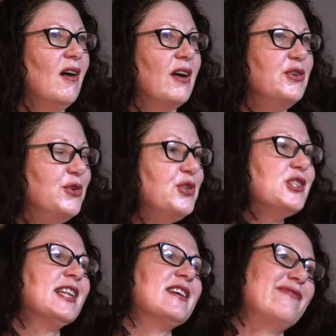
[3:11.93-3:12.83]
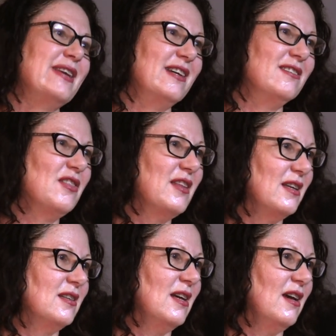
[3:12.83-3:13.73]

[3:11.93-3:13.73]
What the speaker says: I usually feel that